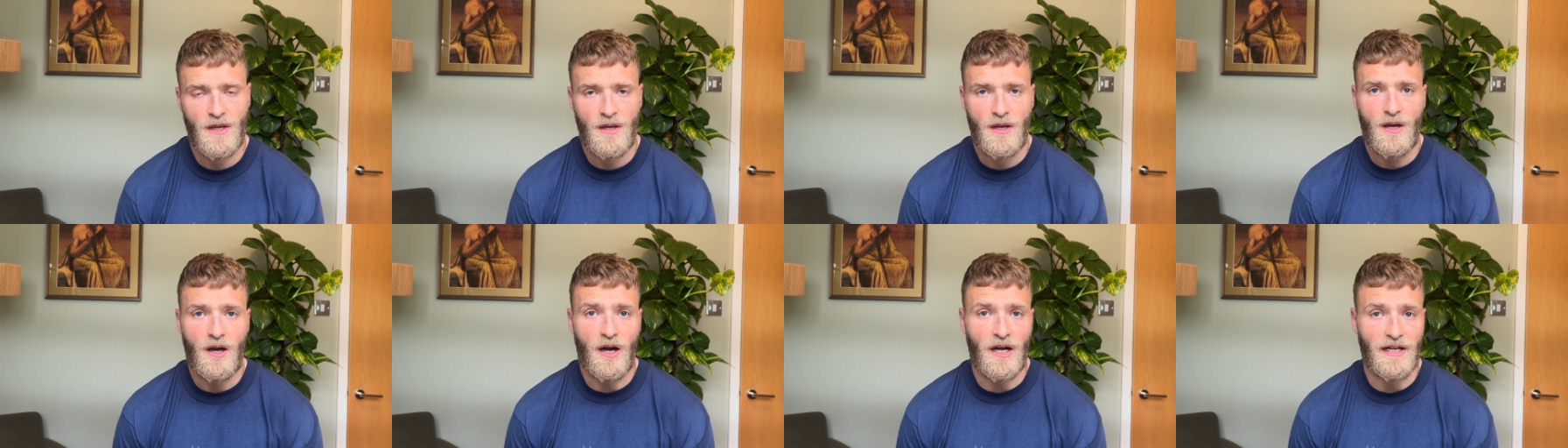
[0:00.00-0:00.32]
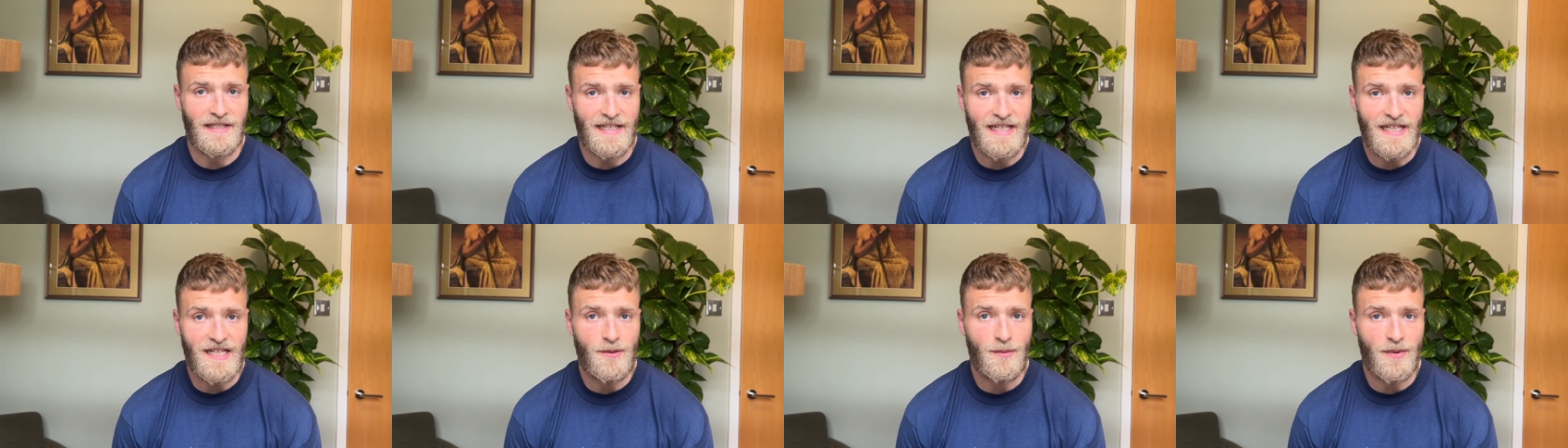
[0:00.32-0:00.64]

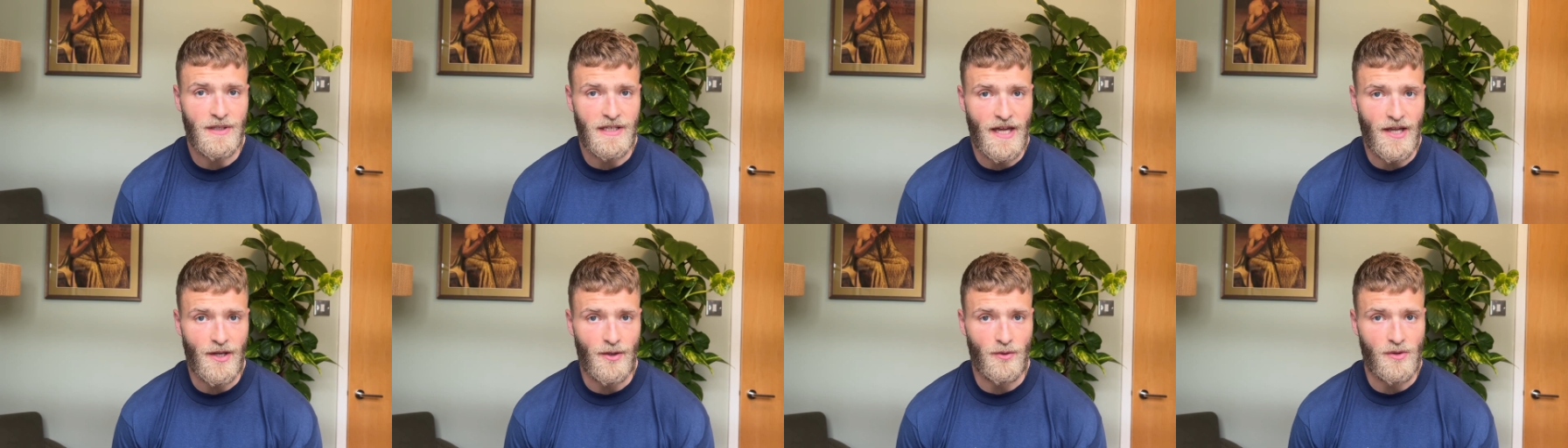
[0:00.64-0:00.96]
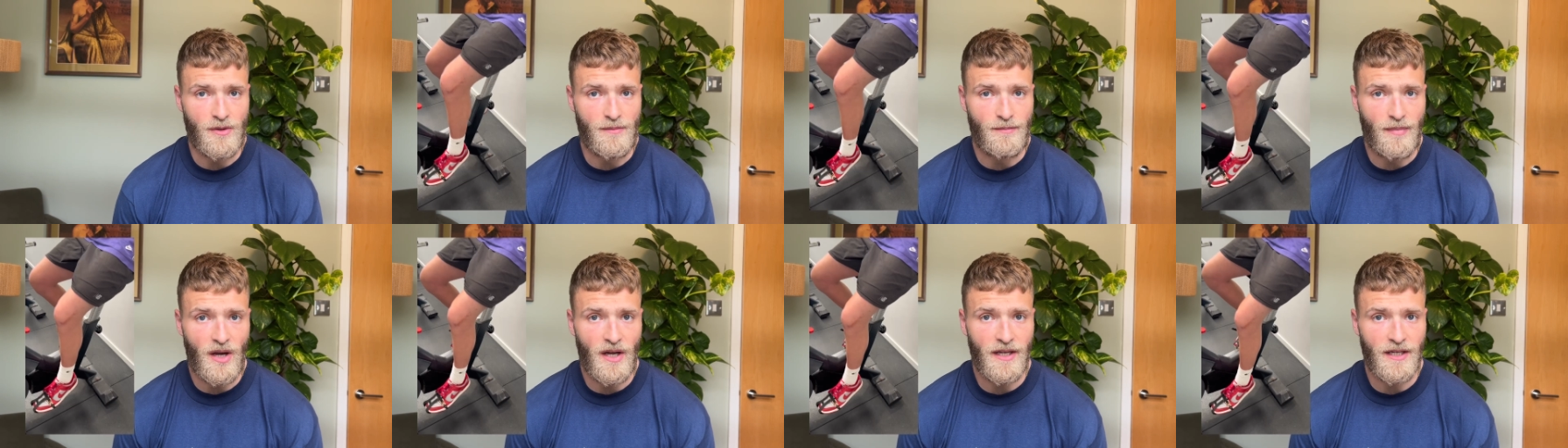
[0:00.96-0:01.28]
Ideally, we get you on the
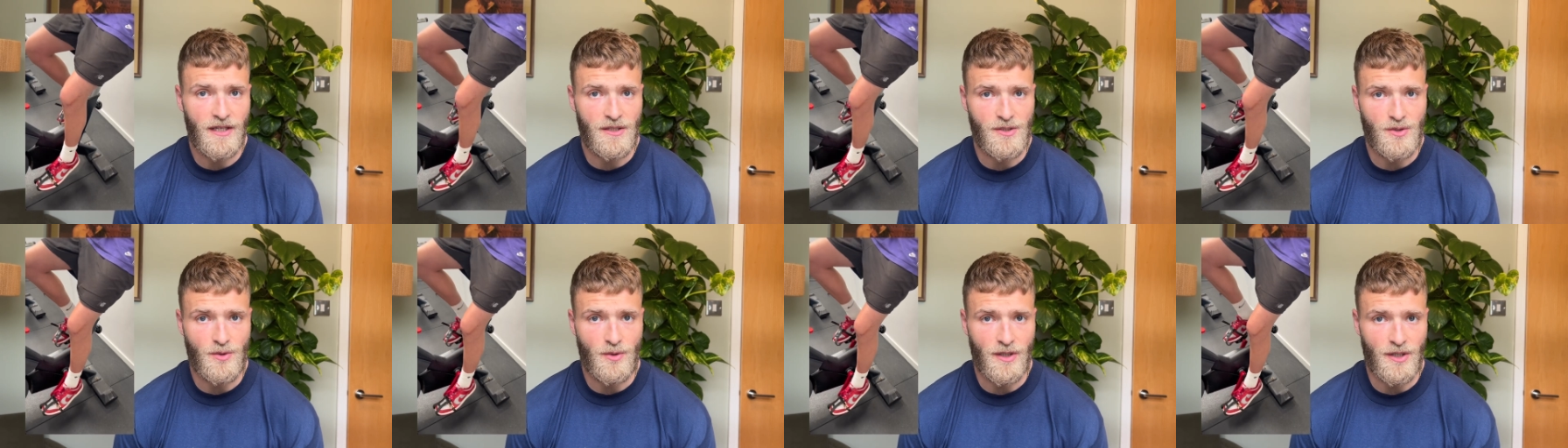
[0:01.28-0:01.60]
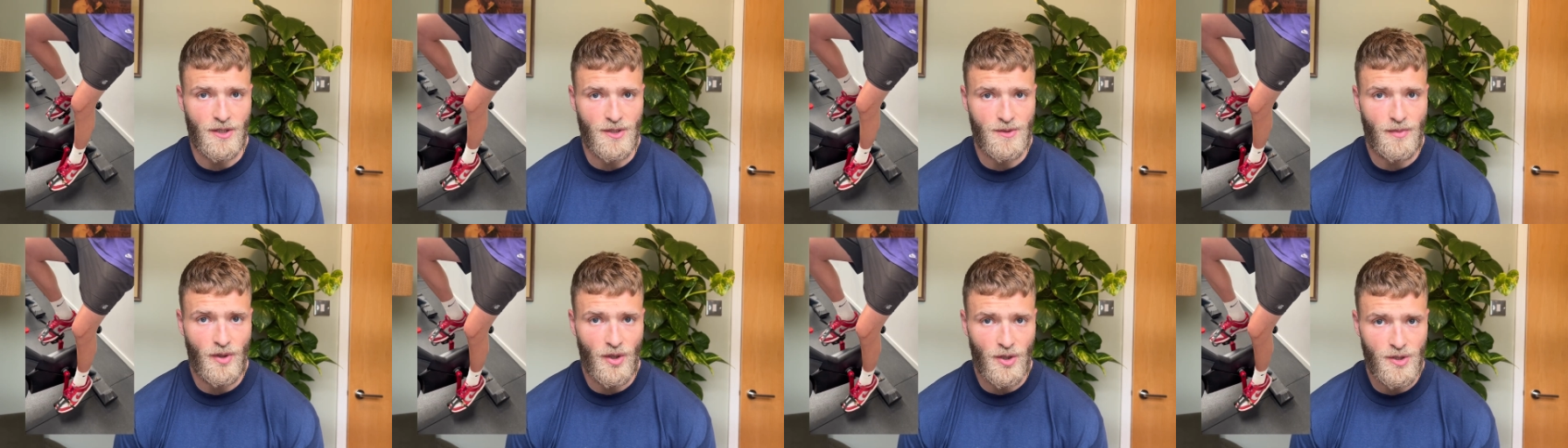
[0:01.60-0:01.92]
bike as quick as
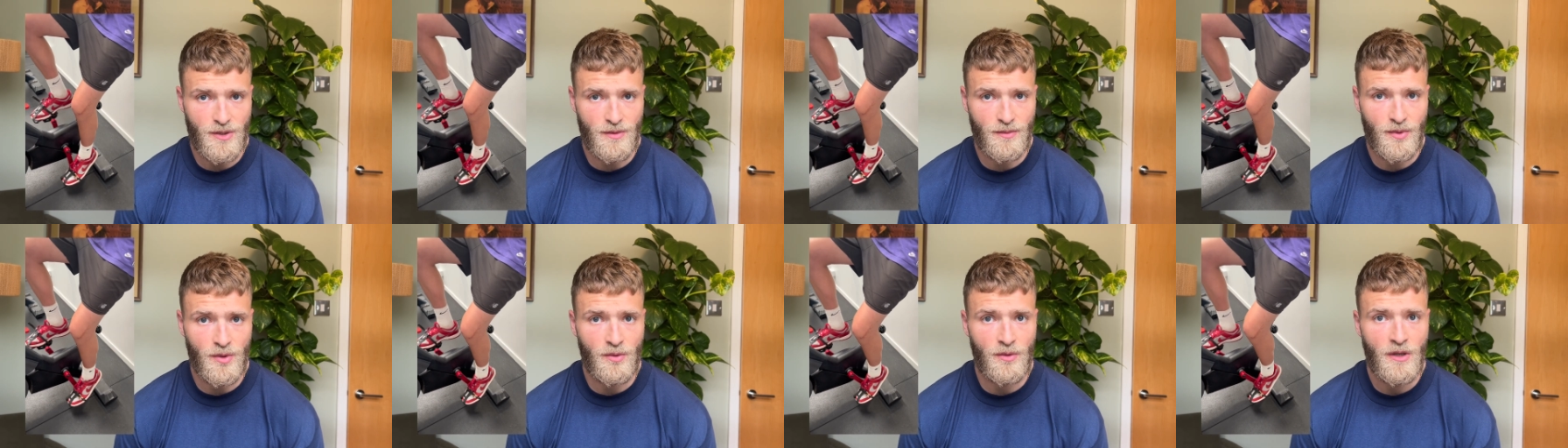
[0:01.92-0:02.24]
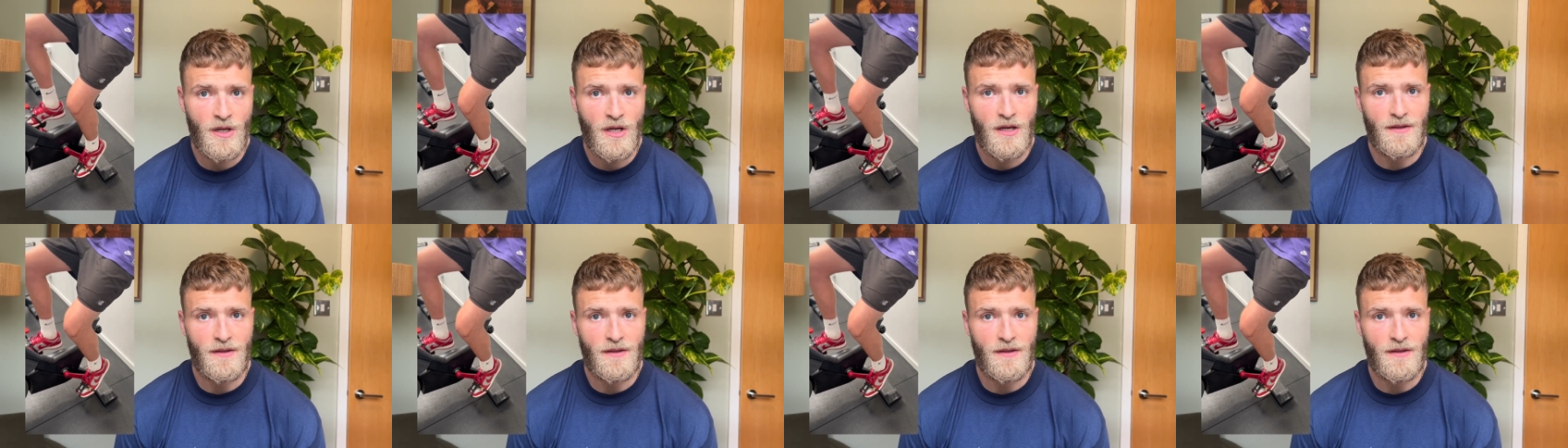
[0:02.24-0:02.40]
possible.